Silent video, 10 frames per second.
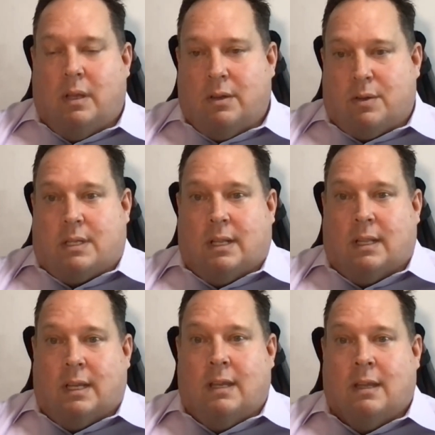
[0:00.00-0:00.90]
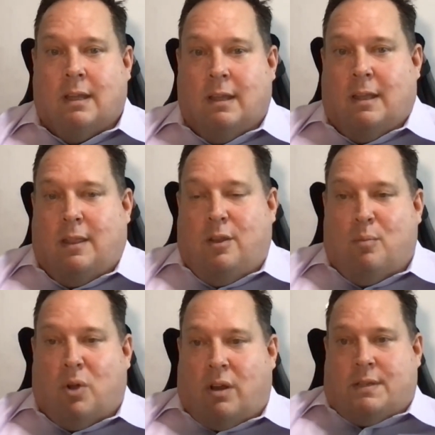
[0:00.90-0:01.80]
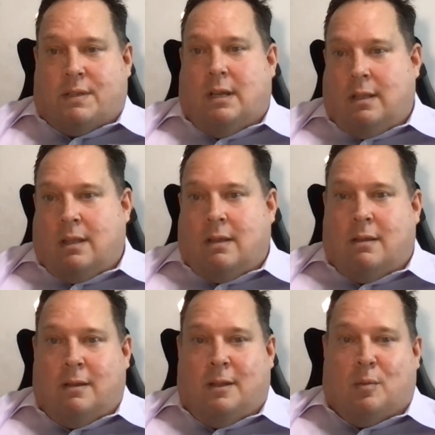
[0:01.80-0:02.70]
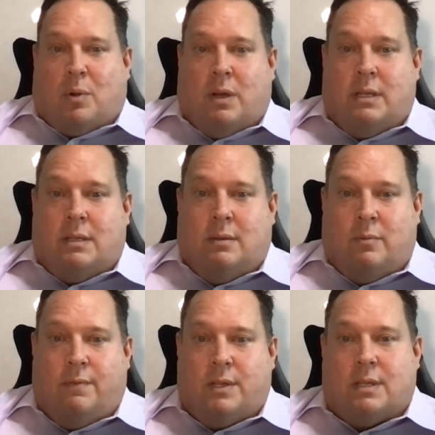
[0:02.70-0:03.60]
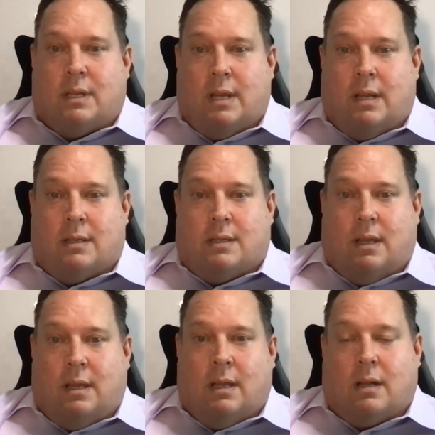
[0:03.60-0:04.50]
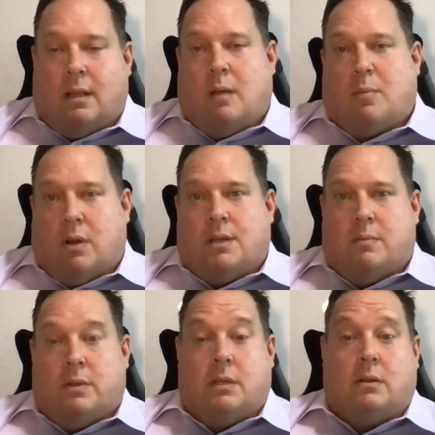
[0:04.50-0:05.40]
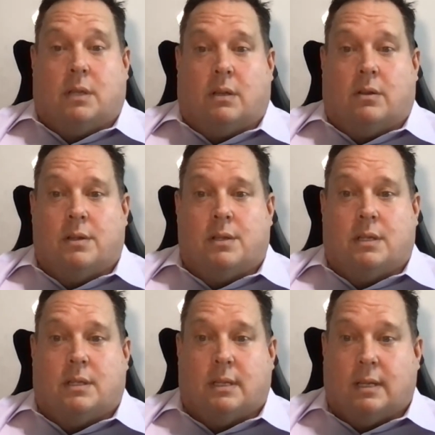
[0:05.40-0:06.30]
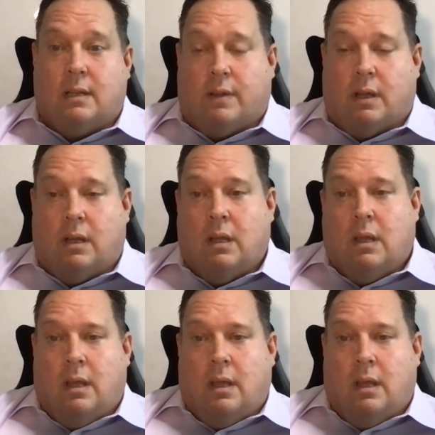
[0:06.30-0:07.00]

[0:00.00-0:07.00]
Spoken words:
Interestingly, you might have seen in the press, we've just announced a collaboration with Dell Technologies to deliver